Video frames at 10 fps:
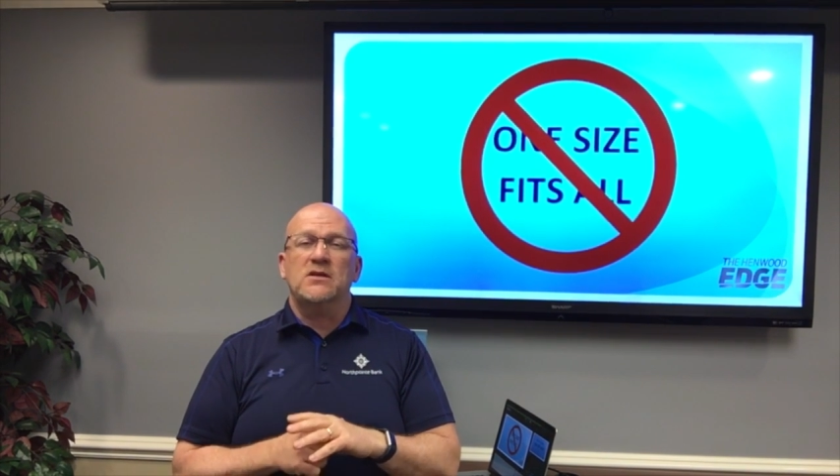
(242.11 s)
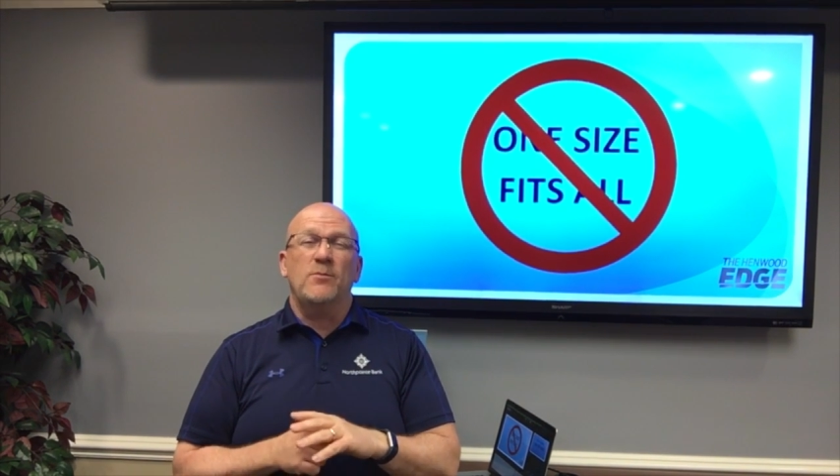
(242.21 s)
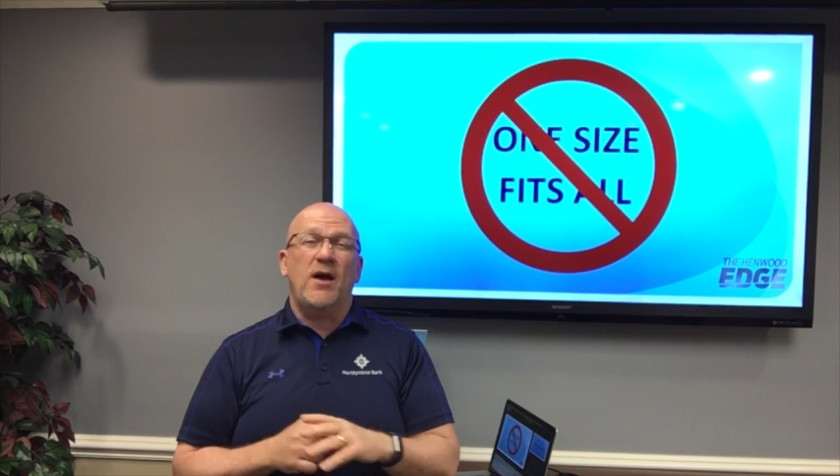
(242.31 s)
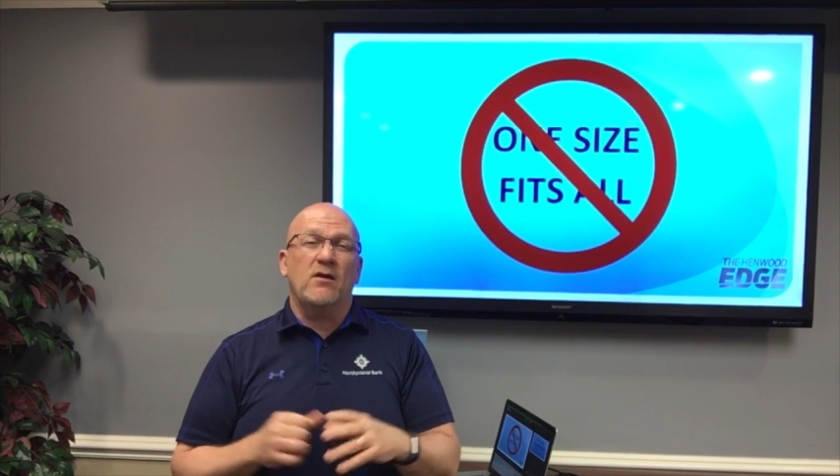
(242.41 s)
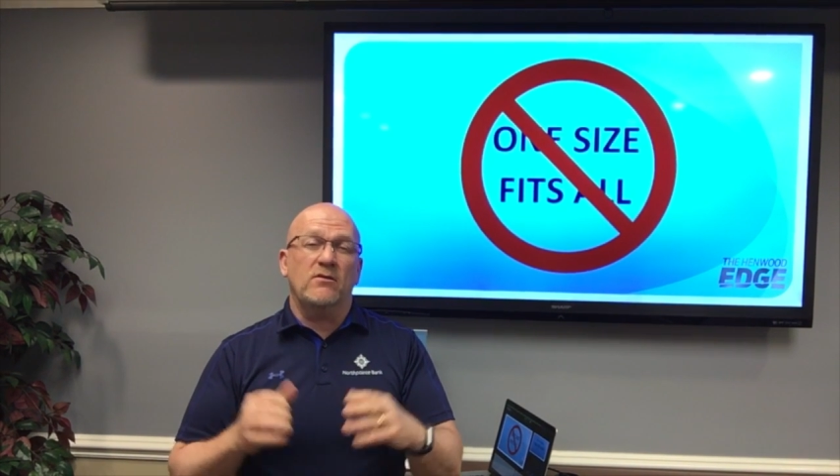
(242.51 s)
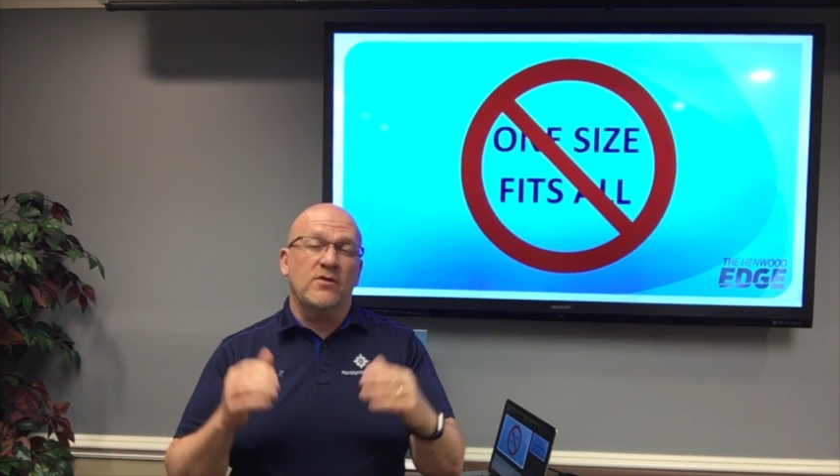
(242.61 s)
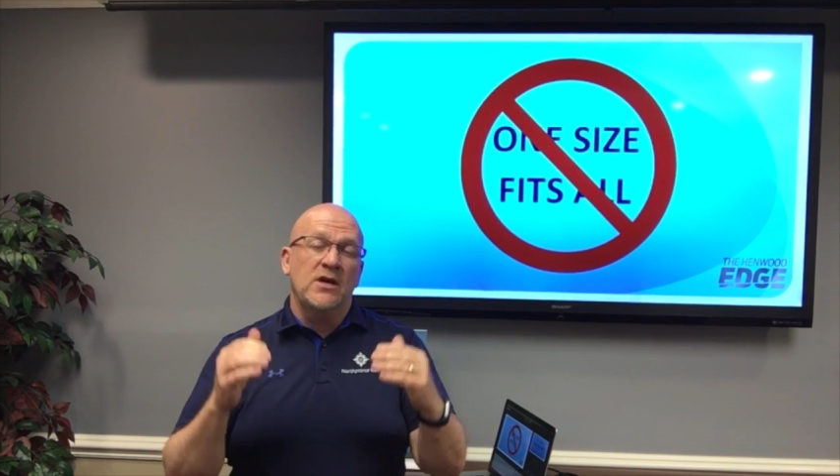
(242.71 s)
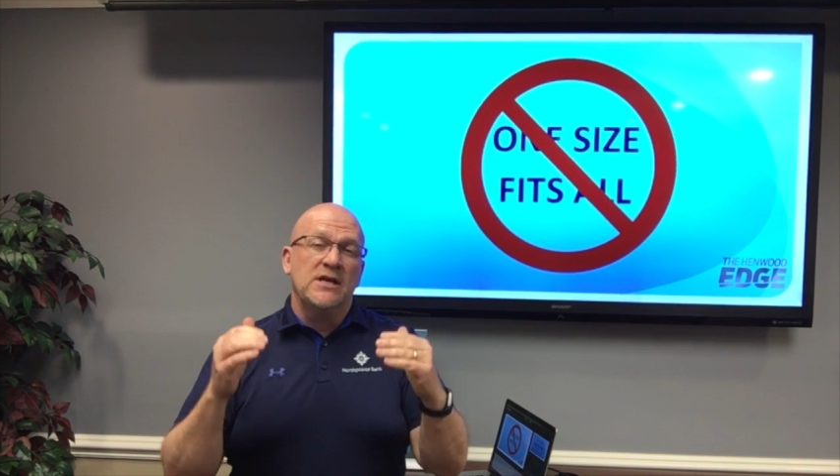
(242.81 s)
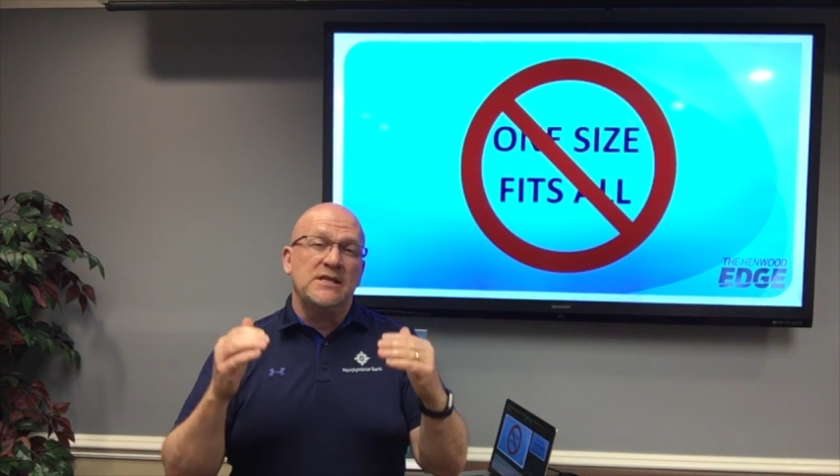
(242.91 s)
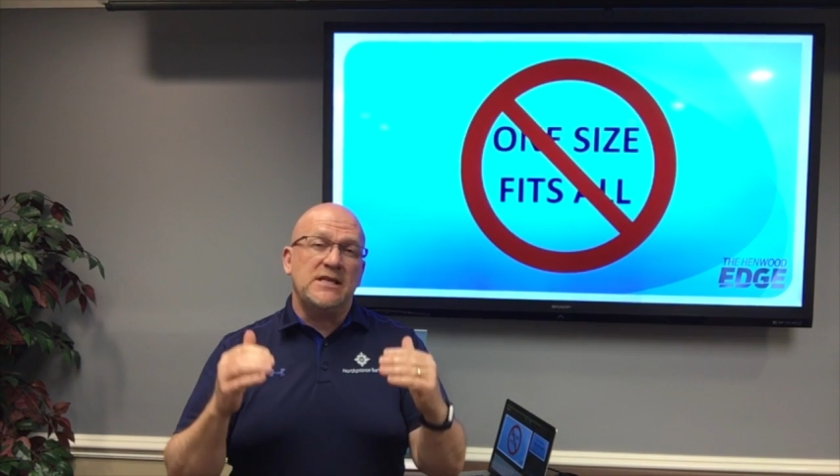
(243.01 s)
The amount of
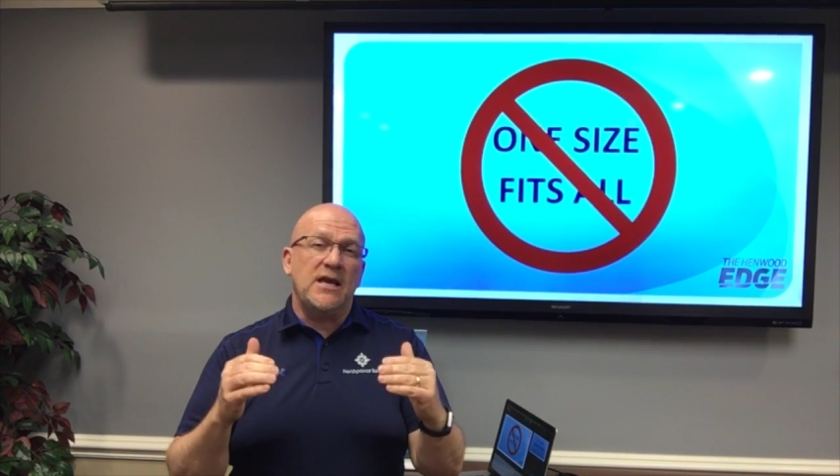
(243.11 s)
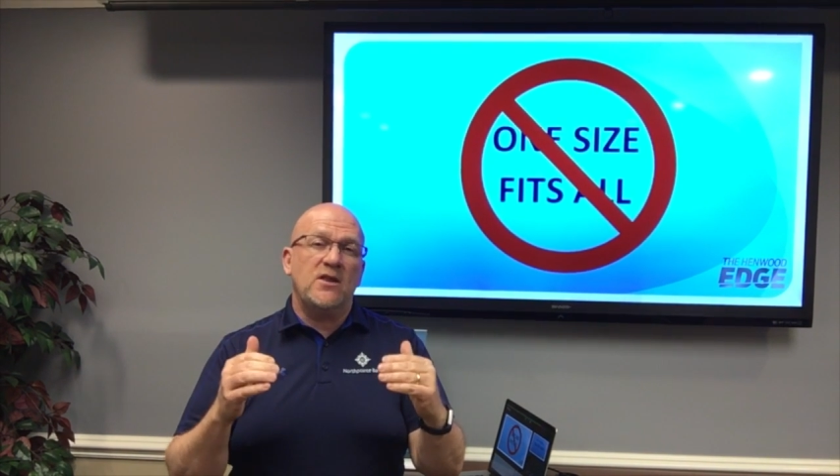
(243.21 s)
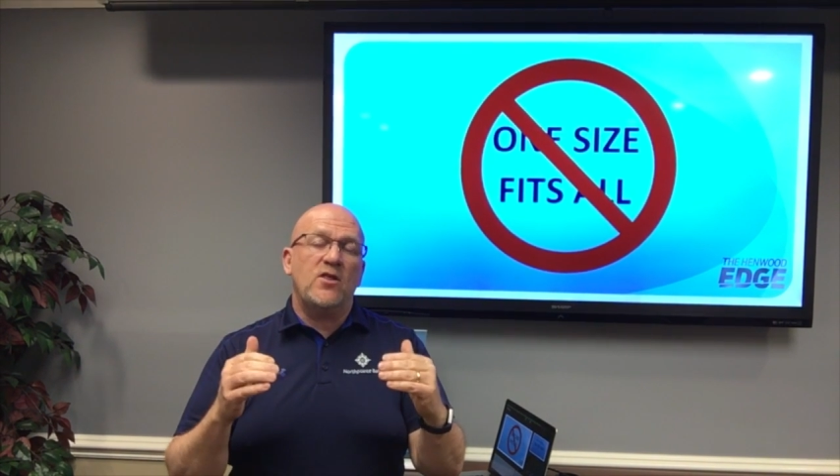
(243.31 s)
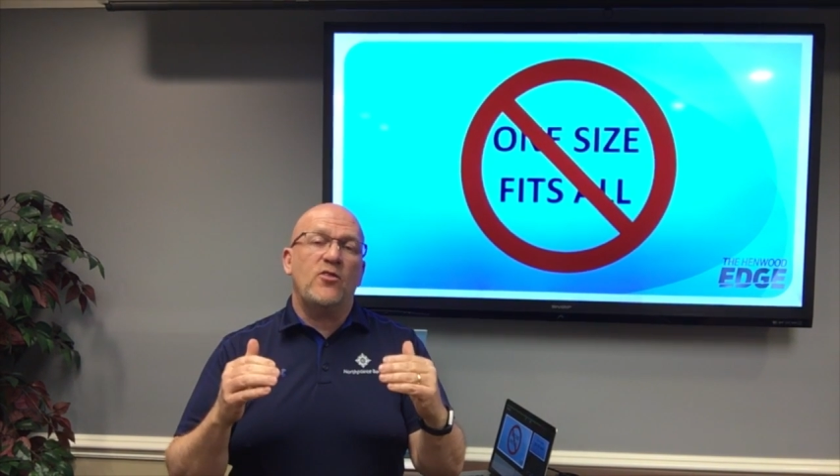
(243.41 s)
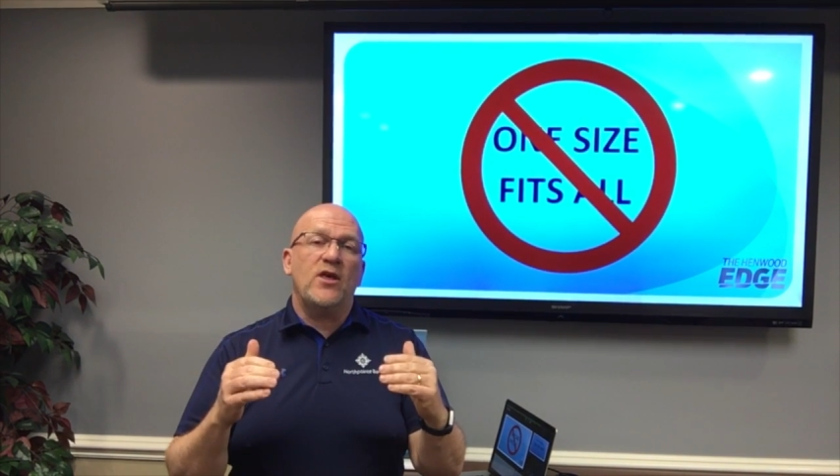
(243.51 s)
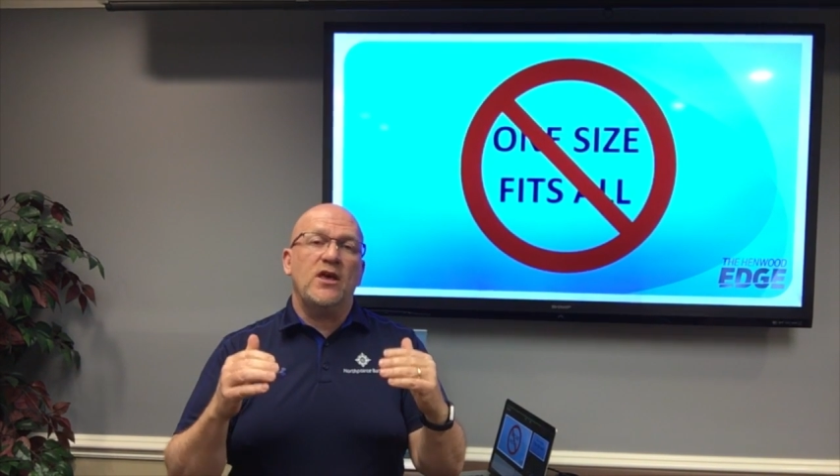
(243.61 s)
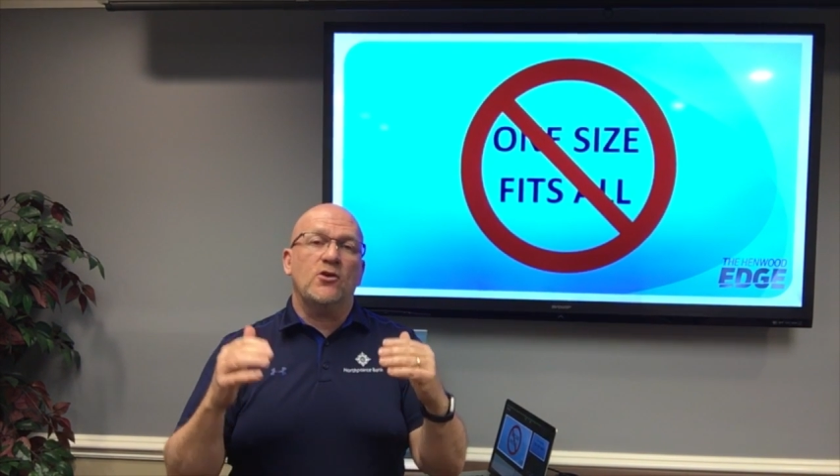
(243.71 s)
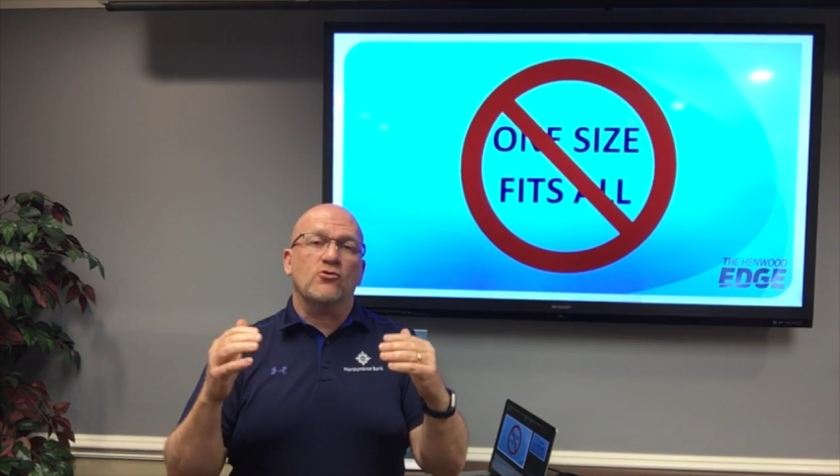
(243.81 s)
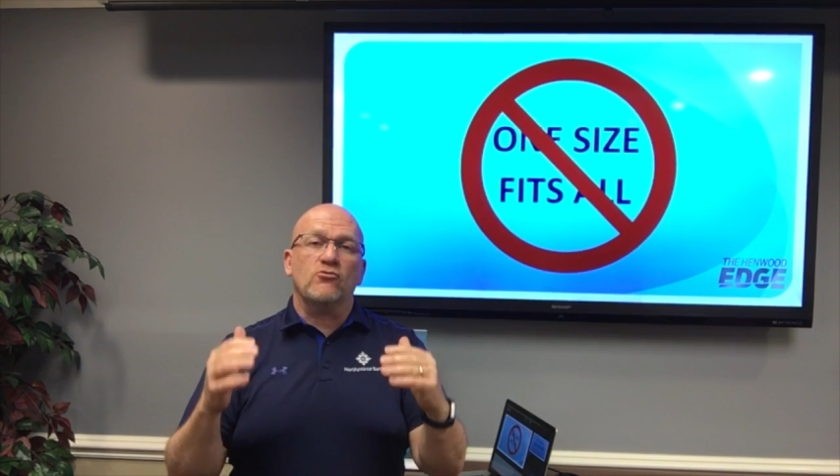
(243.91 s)
data that they